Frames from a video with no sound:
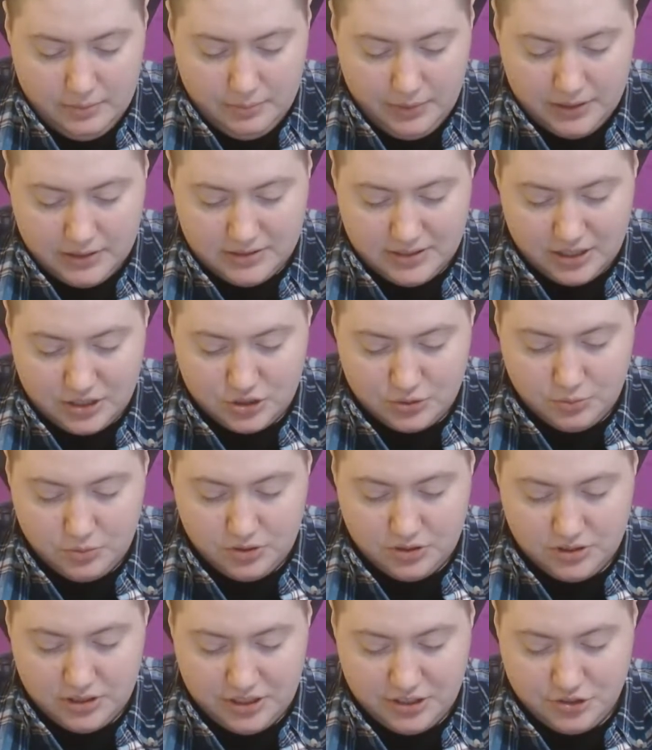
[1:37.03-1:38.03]

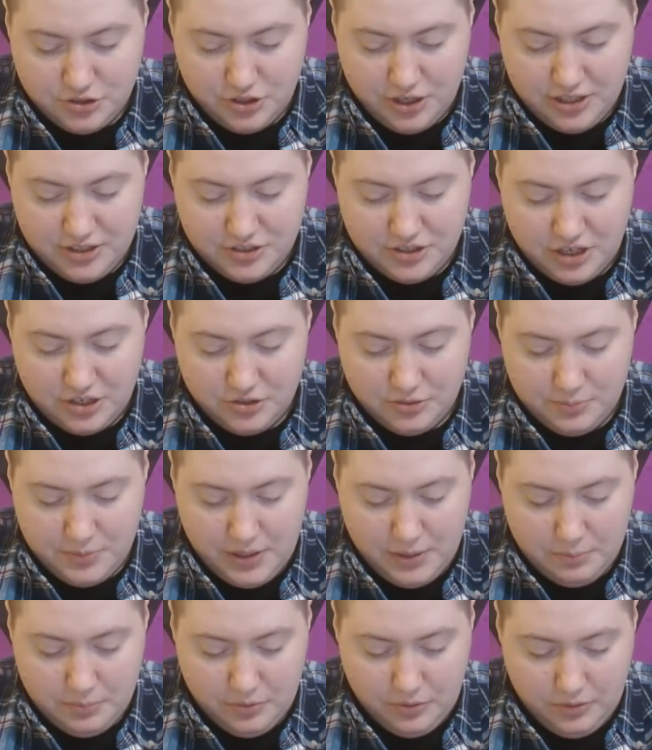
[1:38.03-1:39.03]
bisexuals, and transgendered
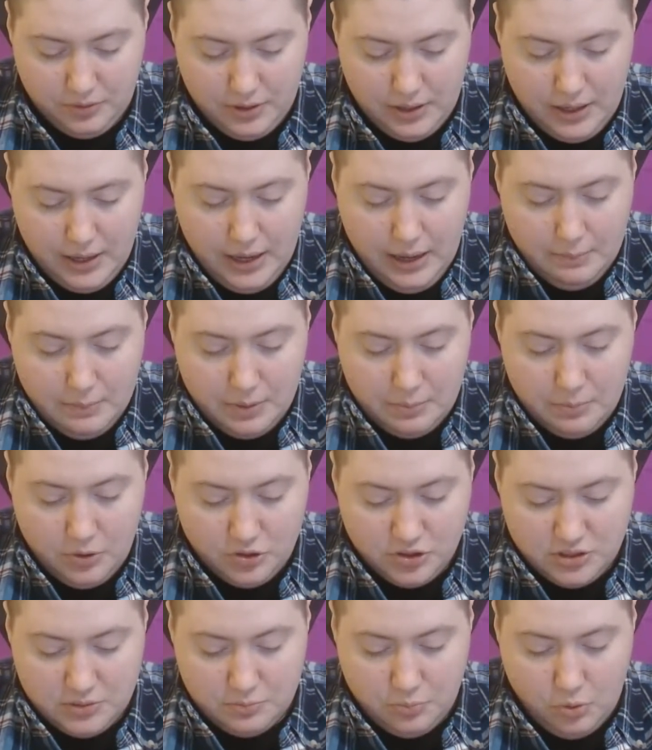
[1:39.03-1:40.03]
people, but
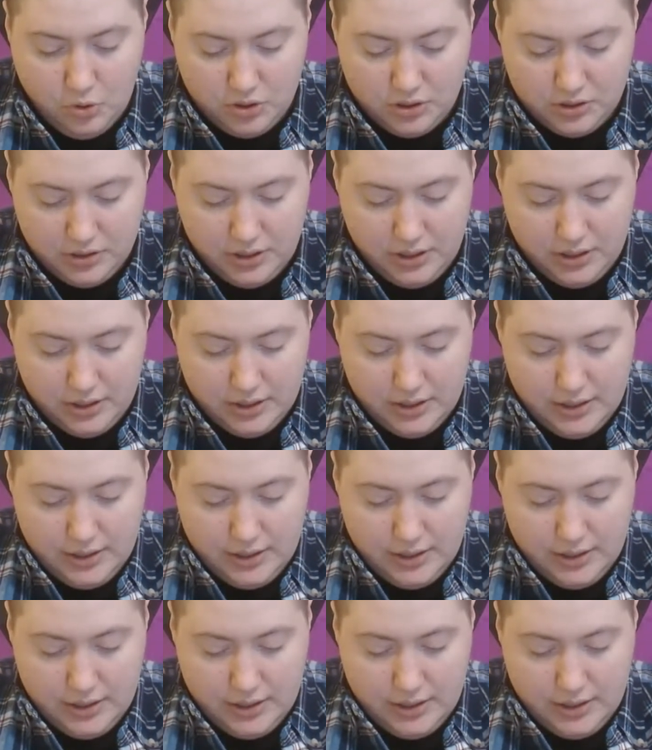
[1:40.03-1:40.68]
most importantly,